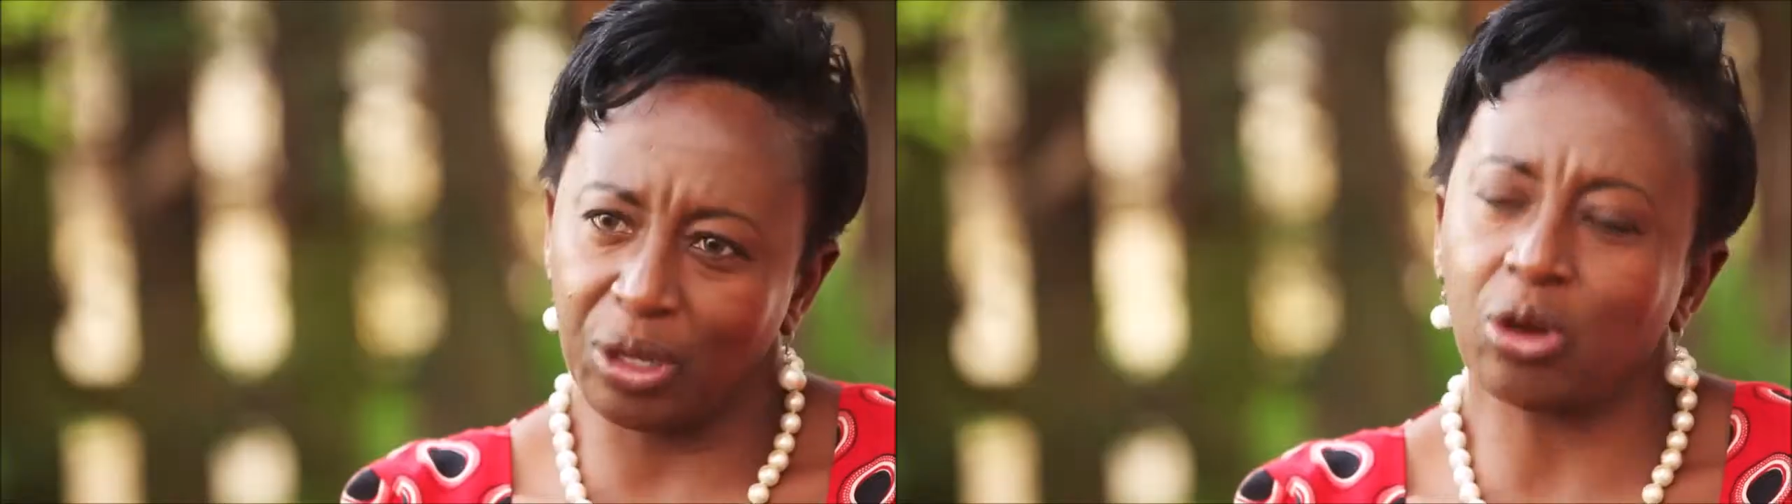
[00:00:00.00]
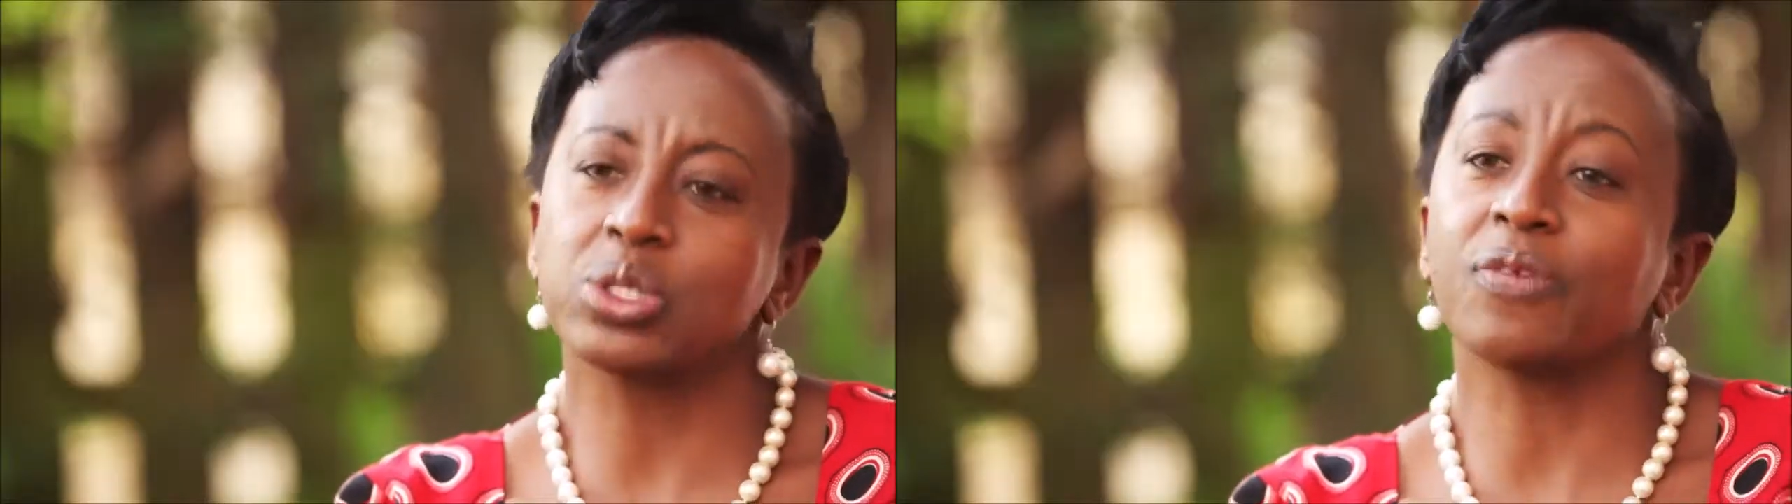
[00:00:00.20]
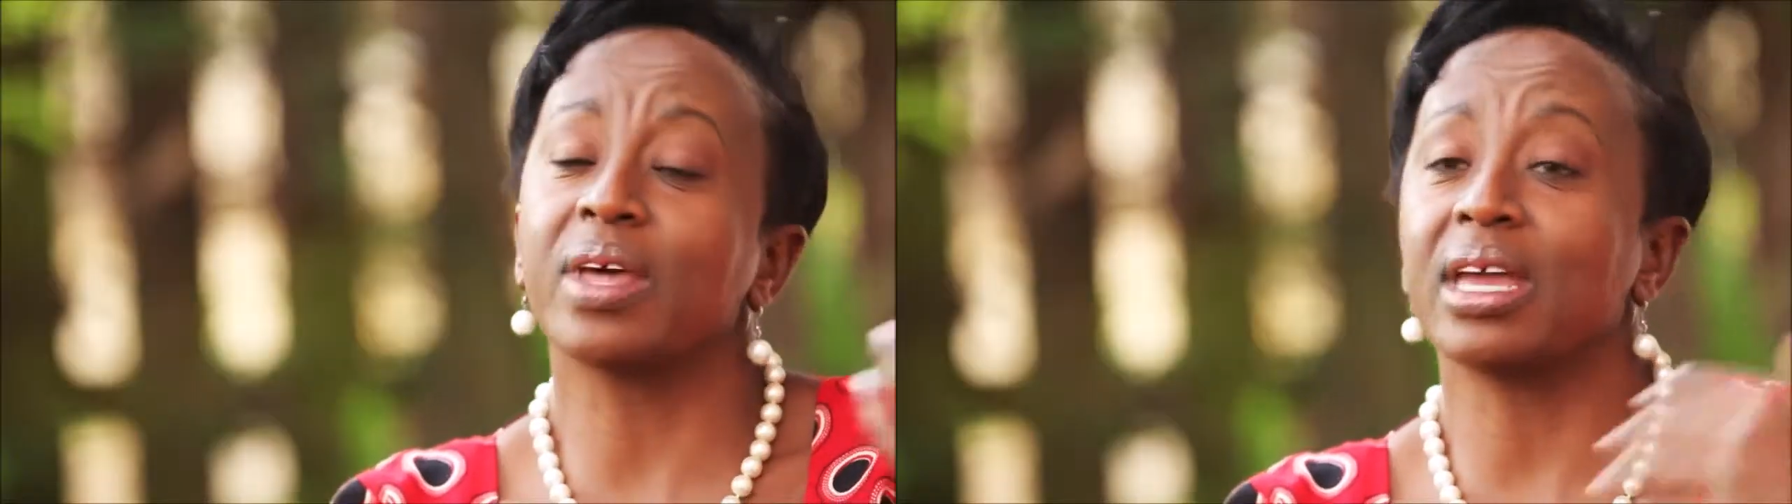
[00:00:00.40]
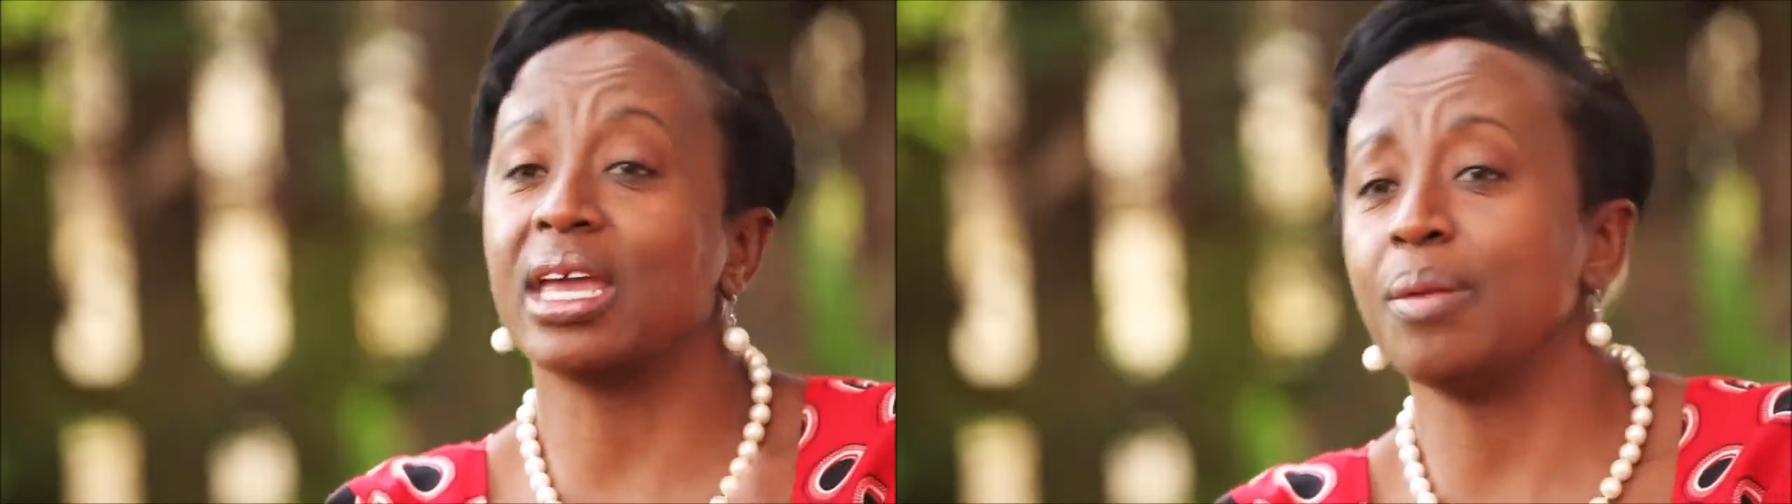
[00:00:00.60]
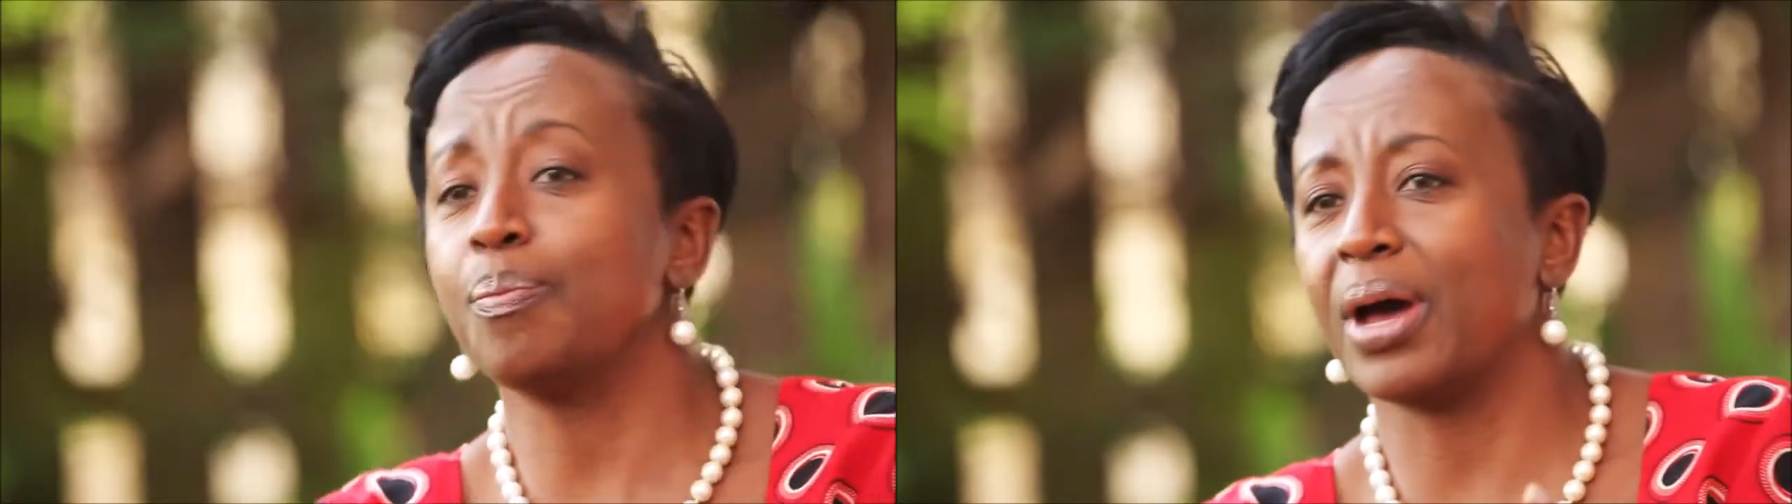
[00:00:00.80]
because of the
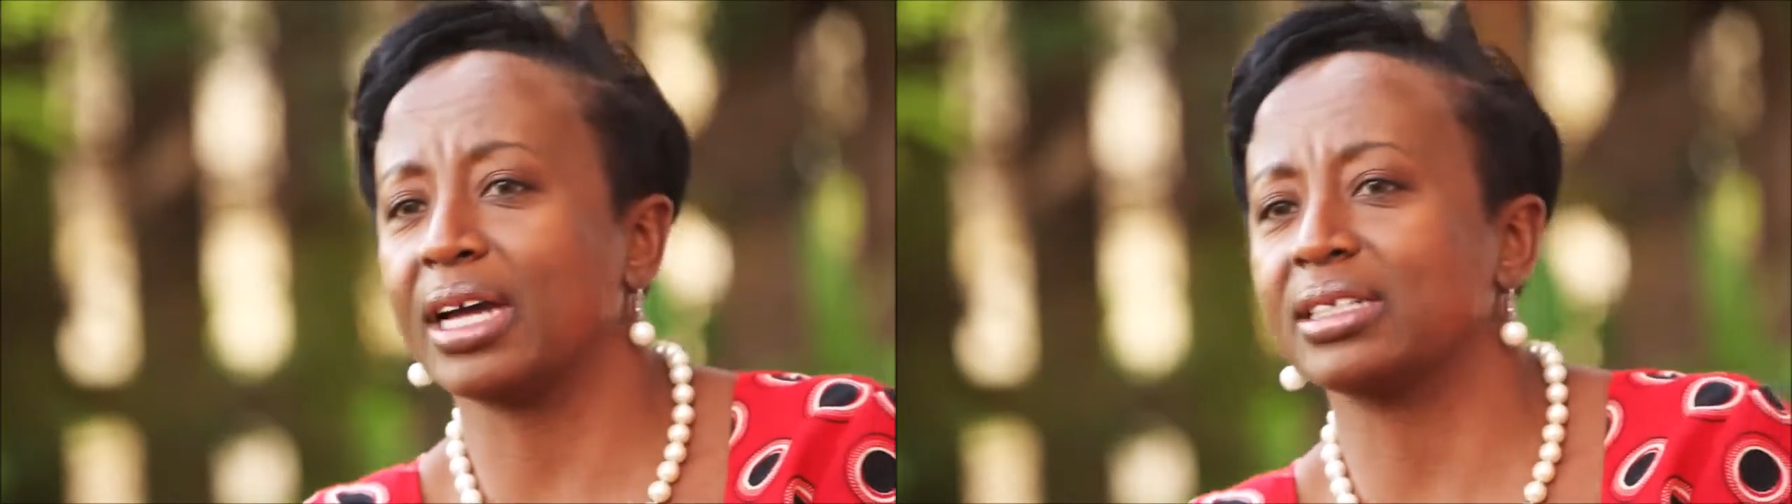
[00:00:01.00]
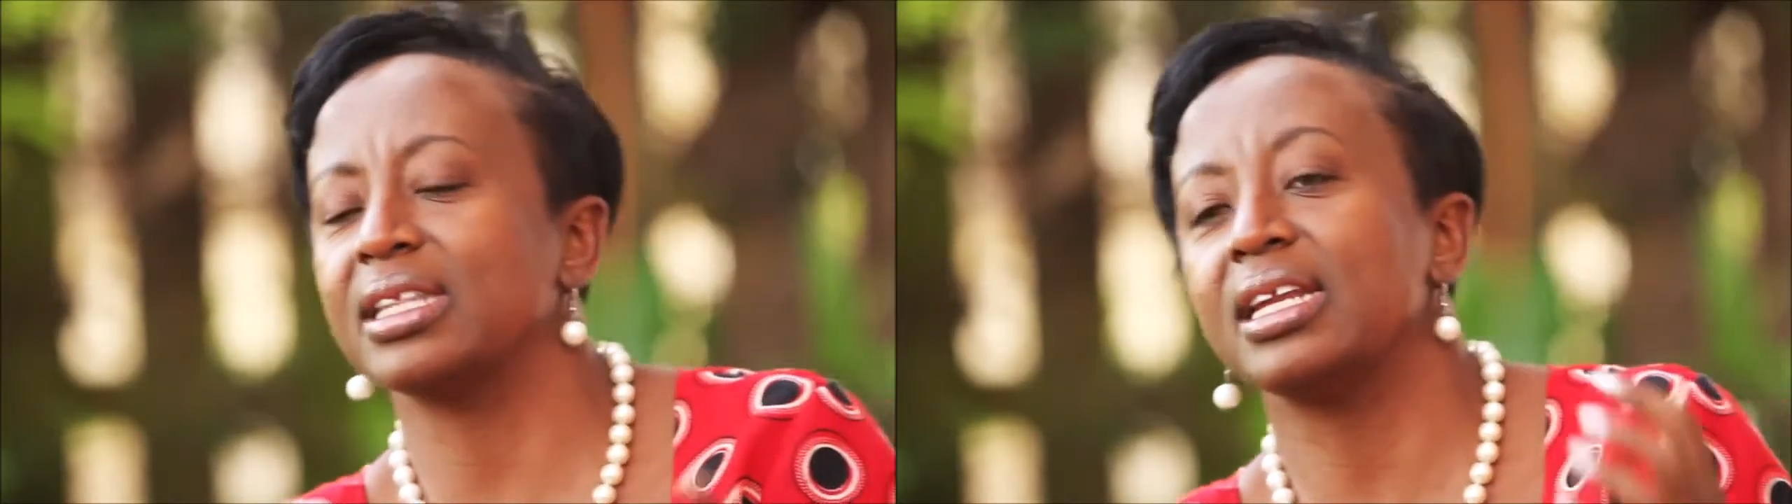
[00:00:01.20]
impact,